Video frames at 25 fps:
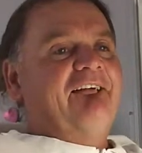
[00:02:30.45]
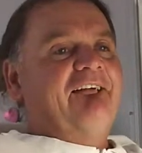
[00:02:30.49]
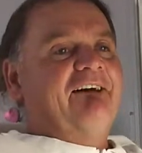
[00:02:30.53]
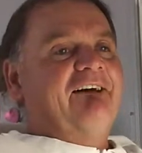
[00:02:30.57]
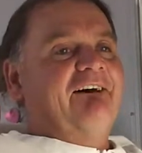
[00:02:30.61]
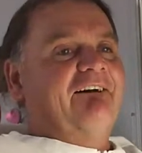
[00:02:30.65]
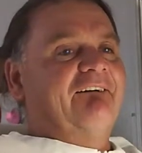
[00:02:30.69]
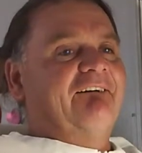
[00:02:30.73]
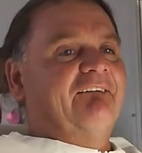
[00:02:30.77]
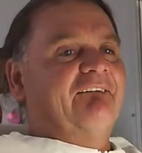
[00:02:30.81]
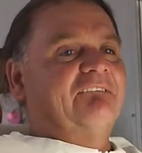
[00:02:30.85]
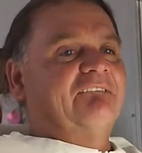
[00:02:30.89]

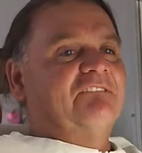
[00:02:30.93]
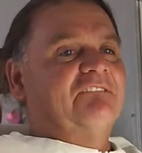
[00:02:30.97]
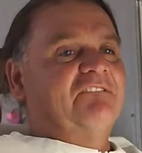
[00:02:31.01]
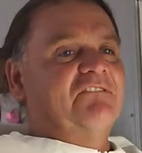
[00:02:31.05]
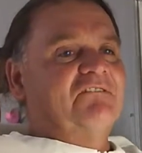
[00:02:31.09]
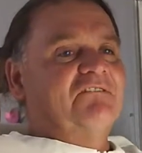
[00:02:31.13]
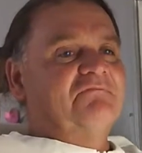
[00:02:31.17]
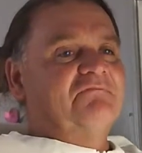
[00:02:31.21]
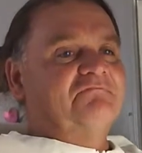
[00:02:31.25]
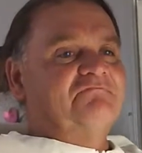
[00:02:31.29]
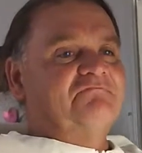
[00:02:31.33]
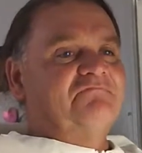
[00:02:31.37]
Uh,
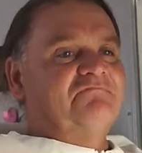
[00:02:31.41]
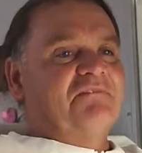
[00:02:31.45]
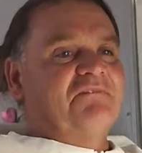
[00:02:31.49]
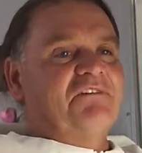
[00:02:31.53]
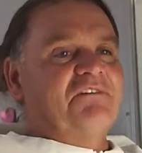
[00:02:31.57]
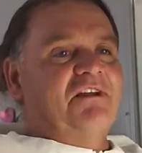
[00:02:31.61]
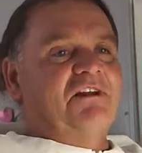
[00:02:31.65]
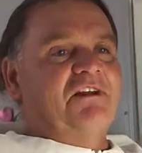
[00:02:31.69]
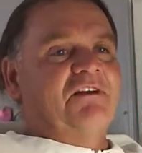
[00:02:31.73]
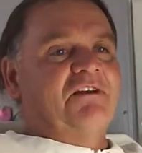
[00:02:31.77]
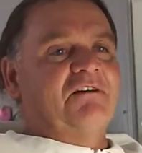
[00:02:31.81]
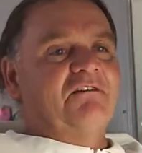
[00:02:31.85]

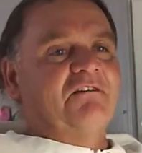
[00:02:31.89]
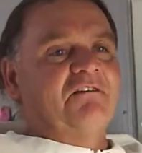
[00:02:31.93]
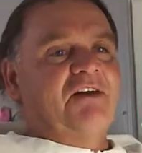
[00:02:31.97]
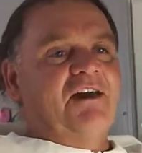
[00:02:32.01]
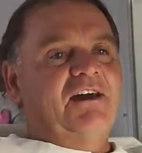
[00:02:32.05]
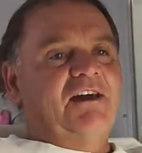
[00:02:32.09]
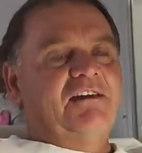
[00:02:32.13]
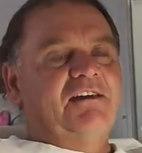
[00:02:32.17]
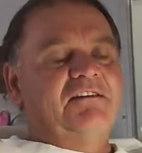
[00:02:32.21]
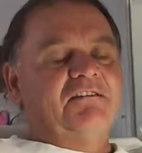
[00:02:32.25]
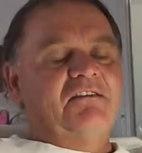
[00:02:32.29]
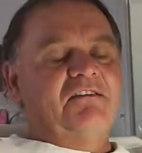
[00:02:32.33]

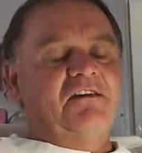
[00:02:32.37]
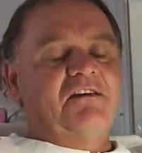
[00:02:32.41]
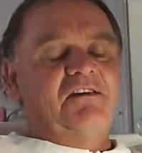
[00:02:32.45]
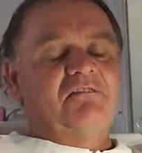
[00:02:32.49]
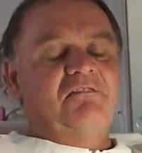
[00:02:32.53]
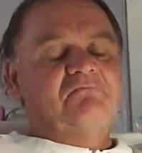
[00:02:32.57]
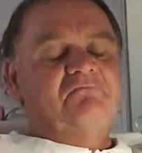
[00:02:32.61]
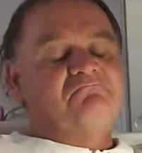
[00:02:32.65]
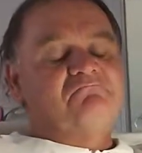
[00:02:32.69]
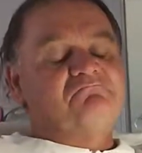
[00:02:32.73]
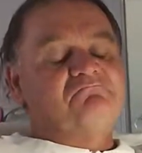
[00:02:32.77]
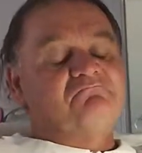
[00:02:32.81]

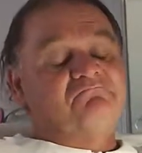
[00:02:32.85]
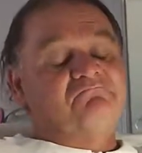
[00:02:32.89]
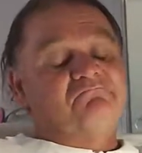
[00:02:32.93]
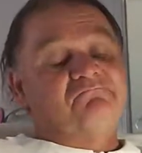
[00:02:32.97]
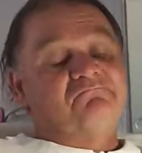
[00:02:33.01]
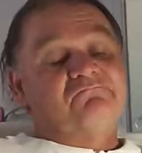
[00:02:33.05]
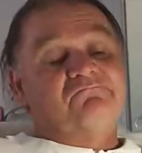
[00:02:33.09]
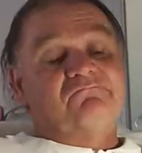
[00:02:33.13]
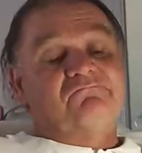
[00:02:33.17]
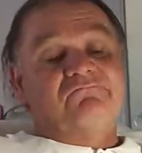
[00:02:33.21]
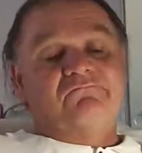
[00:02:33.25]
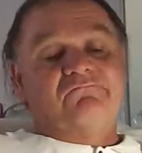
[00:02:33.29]
and
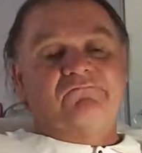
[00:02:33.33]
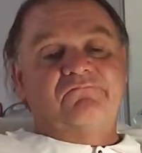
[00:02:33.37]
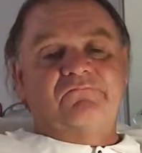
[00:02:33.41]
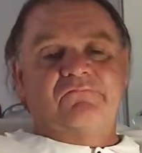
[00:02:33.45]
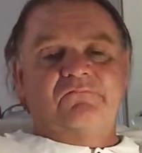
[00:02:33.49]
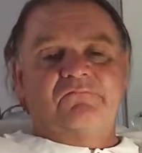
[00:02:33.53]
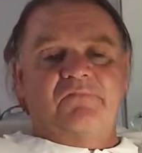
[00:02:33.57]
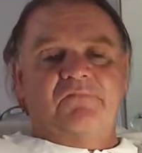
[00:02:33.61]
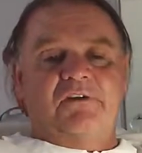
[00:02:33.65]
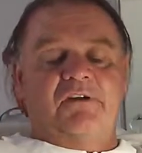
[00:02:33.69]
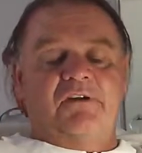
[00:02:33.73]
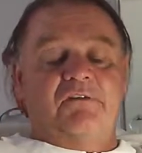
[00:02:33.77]

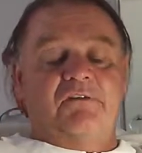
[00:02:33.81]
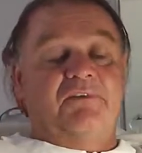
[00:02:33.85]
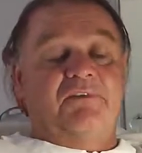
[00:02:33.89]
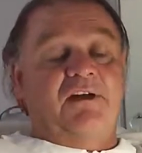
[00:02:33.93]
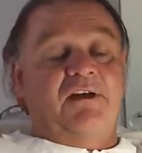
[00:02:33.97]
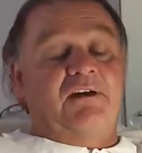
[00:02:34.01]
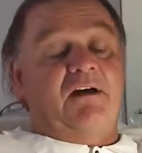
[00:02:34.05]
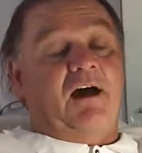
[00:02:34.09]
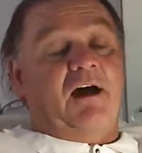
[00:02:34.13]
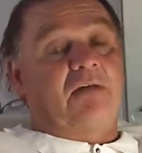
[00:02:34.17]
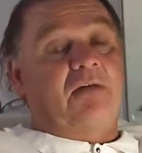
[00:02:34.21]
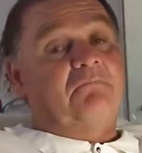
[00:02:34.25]
here
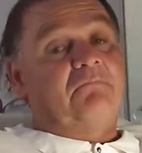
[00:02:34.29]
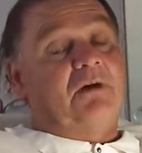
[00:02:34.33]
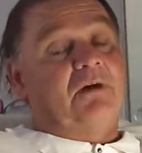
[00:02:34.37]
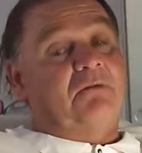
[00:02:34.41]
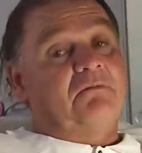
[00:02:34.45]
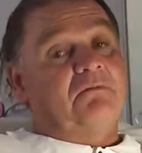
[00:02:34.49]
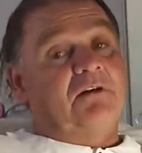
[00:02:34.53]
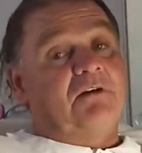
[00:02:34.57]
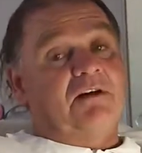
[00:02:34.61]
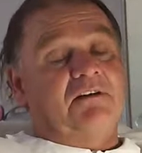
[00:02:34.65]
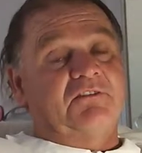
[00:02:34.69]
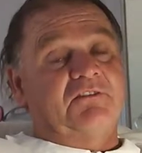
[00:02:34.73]

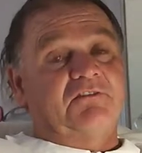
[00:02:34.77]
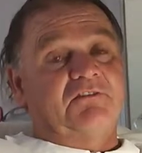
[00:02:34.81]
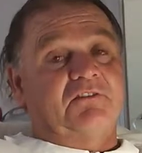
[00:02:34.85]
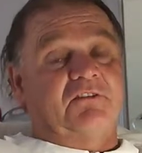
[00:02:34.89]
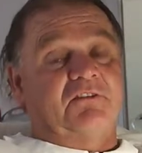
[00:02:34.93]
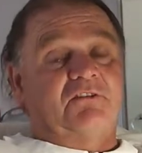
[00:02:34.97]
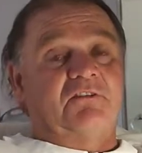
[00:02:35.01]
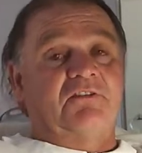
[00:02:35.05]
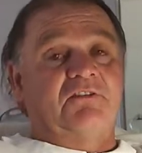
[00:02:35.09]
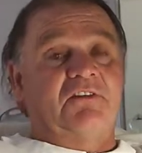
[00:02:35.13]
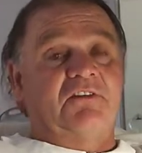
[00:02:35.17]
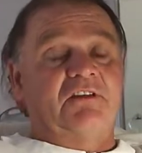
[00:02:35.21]
I'm kind of
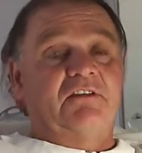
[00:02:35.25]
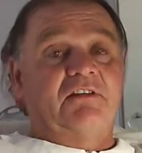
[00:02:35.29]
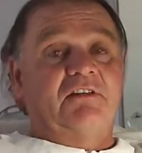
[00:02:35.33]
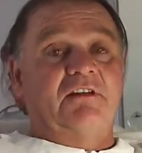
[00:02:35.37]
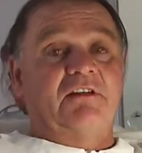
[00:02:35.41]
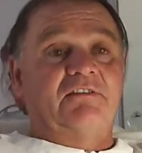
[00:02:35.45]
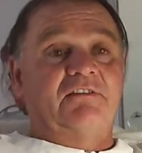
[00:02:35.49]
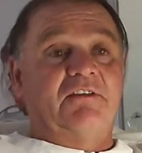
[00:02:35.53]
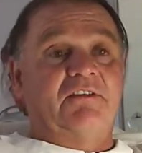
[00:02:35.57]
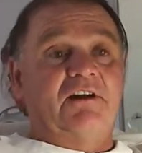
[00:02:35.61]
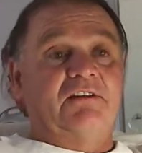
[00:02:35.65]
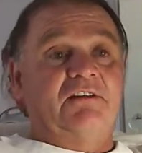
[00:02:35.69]
starting to think
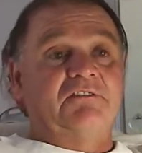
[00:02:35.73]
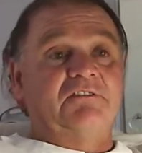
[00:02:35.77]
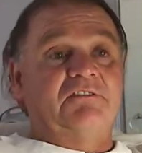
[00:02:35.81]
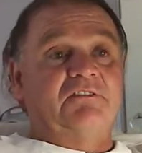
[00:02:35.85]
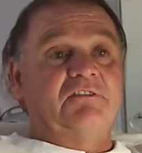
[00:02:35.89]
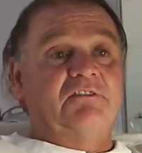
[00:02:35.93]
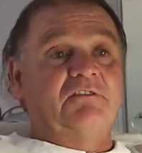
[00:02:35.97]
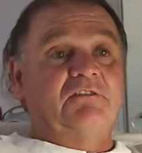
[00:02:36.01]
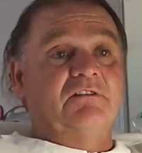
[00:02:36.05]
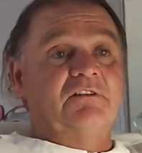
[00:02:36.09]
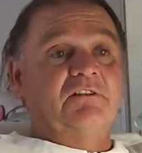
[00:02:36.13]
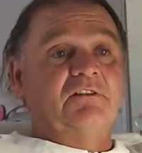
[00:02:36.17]
like that
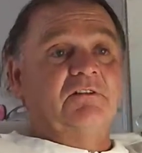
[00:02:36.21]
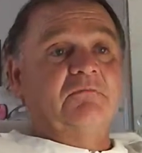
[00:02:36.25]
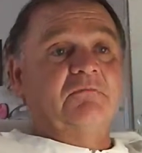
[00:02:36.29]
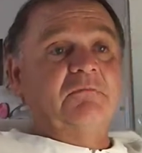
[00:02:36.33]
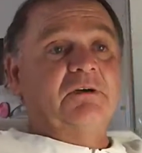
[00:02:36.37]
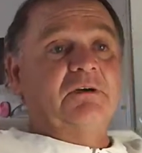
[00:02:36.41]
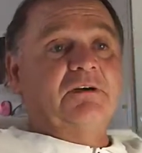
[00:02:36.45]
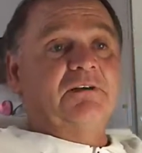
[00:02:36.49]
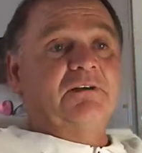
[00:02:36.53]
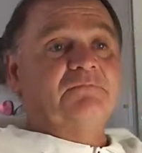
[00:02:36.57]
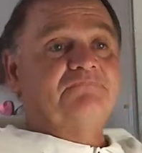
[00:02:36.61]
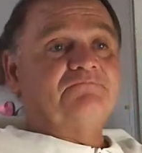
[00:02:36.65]
too a little
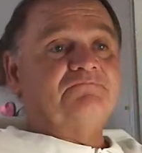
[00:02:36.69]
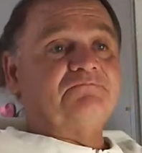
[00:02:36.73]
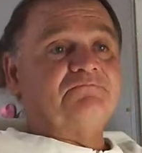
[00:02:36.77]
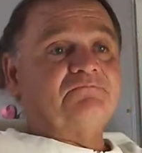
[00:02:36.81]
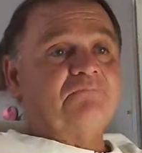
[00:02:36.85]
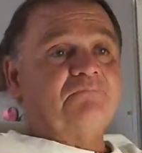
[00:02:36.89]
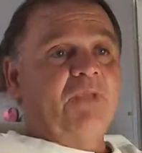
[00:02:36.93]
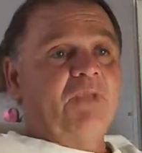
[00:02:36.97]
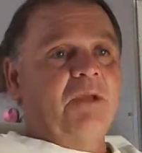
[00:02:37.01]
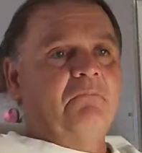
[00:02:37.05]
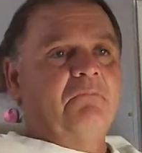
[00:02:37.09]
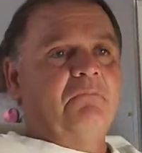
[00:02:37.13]
bit.
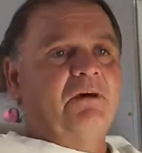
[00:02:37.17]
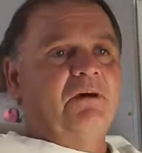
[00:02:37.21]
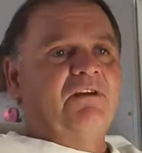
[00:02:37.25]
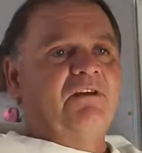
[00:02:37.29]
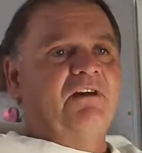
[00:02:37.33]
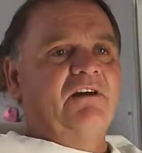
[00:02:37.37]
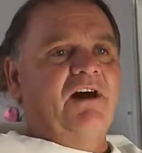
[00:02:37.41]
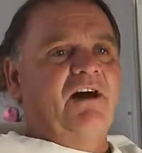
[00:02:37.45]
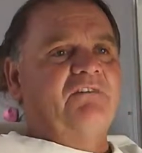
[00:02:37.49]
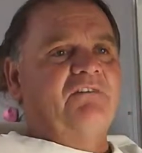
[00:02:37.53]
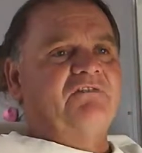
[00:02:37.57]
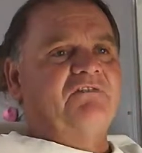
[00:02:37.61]
But you
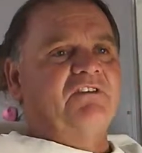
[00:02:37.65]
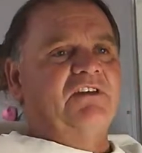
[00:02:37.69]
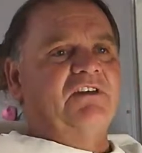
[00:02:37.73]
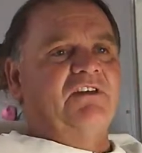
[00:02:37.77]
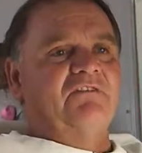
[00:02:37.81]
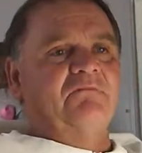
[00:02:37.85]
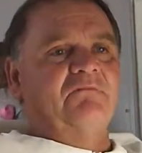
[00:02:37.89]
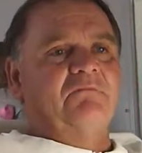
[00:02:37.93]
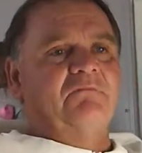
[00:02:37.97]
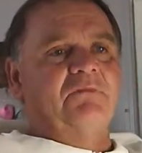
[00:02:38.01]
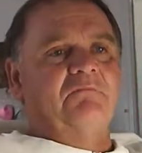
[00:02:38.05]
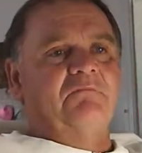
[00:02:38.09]
have to give
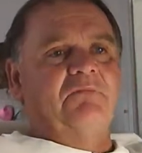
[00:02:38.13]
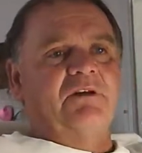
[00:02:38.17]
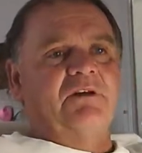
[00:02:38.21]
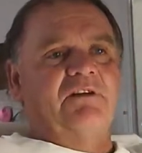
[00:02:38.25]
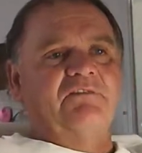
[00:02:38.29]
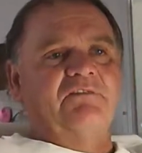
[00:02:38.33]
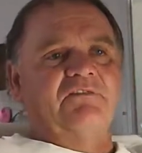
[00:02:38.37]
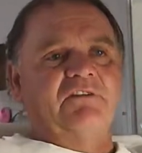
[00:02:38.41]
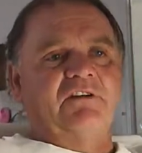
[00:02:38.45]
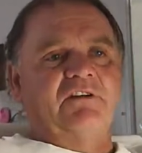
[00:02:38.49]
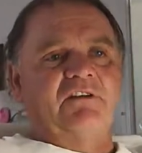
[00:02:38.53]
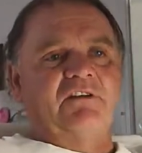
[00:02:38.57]
them the
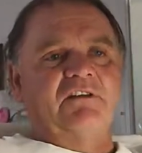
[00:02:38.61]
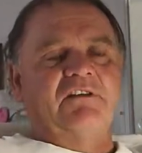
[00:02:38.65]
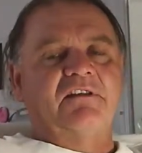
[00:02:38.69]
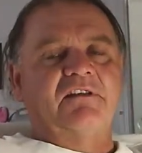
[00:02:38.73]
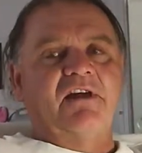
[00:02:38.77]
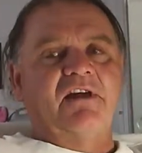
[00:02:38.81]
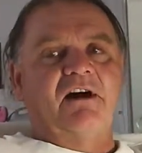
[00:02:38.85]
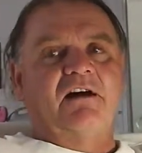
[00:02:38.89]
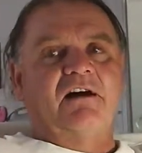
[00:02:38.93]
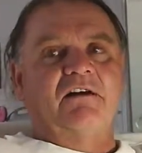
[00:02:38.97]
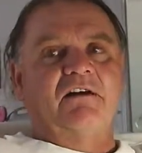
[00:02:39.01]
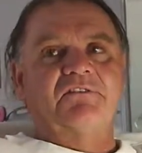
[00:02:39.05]
benefit of the
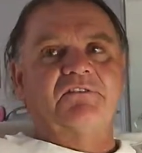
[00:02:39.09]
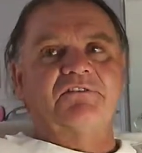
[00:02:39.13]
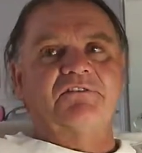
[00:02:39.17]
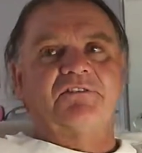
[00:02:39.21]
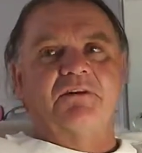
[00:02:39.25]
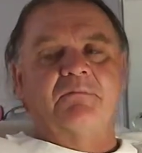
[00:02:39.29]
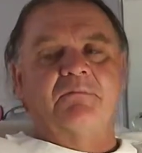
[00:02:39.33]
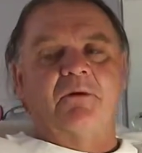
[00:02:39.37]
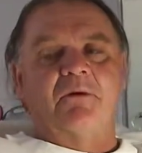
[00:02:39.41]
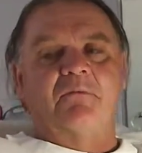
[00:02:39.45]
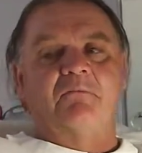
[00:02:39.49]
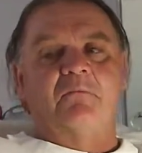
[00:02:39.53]
doubt.
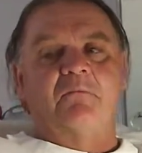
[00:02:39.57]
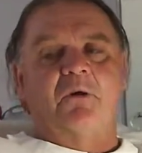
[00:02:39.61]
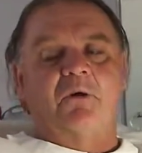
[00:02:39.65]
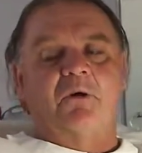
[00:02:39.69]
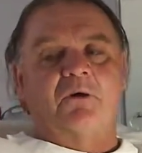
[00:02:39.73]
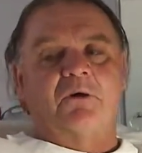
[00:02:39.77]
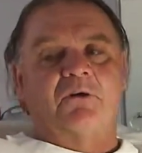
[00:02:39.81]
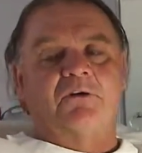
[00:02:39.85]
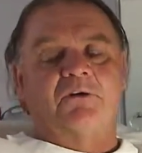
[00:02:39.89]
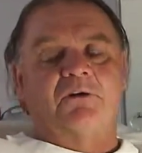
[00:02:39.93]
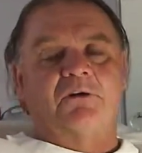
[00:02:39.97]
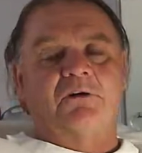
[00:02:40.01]
Some of them are
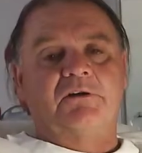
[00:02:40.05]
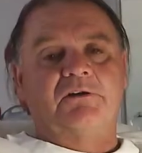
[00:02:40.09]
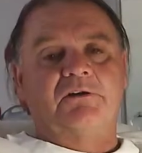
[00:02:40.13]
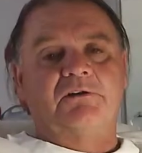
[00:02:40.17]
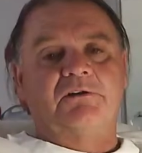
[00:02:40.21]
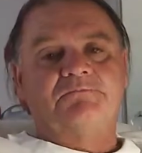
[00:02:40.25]
good.